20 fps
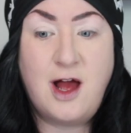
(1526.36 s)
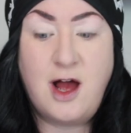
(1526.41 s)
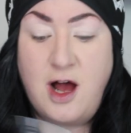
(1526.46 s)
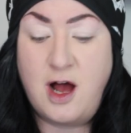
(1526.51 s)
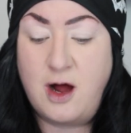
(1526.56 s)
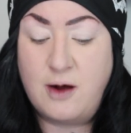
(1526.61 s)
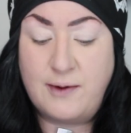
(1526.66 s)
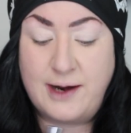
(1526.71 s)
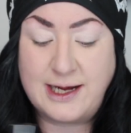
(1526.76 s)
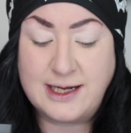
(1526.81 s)

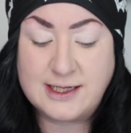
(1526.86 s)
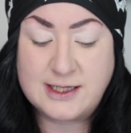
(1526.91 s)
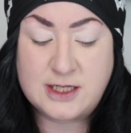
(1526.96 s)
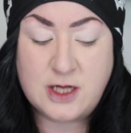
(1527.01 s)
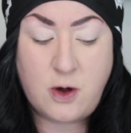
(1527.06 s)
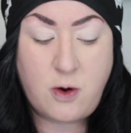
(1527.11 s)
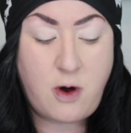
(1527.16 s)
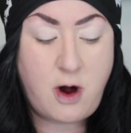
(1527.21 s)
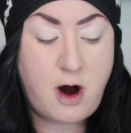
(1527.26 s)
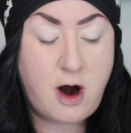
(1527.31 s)
All right,
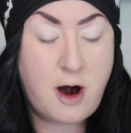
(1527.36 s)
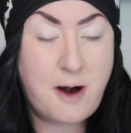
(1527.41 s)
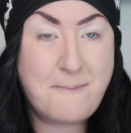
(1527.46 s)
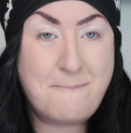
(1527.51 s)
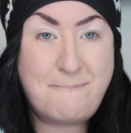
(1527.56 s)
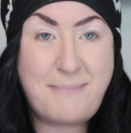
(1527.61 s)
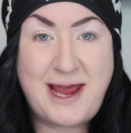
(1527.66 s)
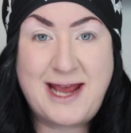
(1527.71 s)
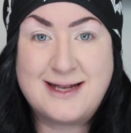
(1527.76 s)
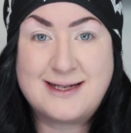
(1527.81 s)
so
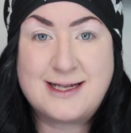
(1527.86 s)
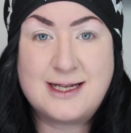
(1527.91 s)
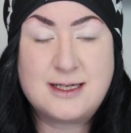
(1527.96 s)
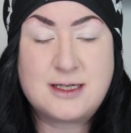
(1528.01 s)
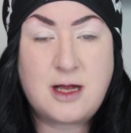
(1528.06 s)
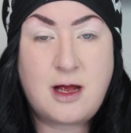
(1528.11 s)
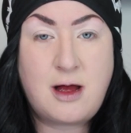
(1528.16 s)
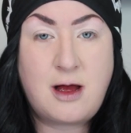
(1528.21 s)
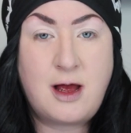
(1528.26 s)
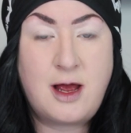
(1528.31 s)
our base
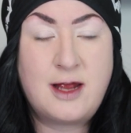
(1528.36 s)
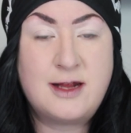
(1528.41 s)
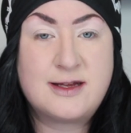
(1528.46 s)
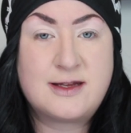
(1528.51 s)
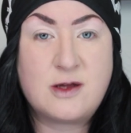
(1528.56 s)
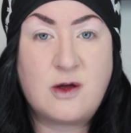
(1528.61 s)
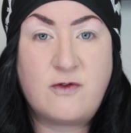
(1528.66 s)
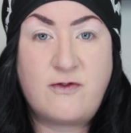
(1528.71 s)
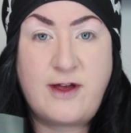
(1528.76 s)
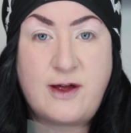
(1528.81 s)
is
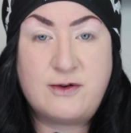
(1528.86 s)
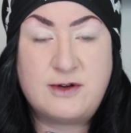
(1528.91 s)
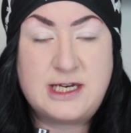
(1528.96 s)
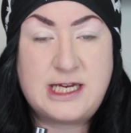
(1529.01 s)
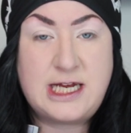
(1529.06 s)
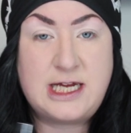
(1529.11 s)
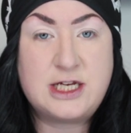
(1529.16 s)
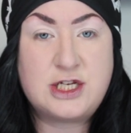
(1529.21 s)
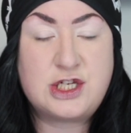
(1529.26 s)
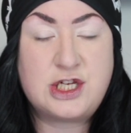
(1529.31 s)
on, so
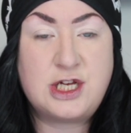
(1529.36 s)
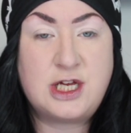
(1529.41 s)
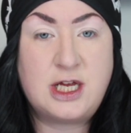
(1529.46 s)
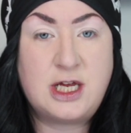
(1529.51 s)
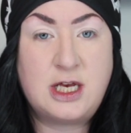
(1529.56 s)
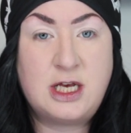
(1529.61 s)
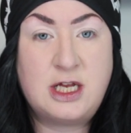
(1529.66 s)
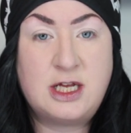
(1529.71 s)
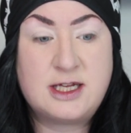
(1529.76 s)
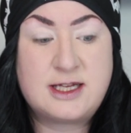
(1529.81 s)

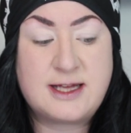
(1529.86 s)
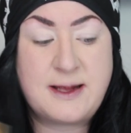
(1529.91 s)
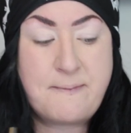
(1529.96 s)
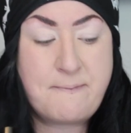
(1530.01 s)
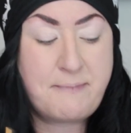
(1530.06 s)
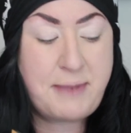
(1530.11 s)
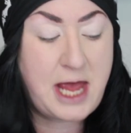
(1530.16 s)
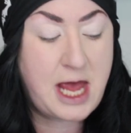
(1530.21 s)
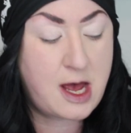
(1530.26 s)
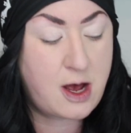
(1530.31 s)
foundation,
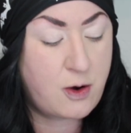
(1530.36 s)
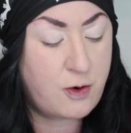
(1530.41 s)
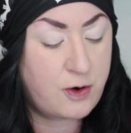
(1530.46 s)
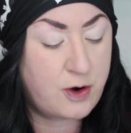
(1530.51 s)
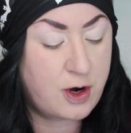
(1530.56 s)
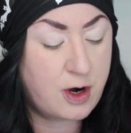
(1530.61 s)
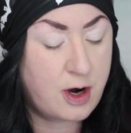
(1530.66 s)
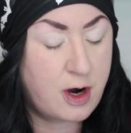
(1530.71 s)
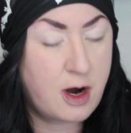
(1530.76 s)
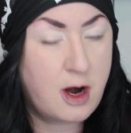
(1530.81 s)
some
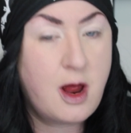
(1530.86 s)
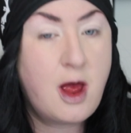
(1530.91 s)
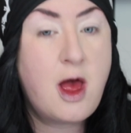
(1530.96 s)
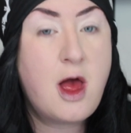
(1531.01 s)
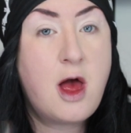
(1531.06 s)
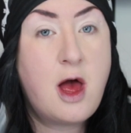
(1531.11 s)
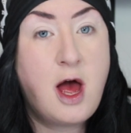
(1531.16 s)
powder.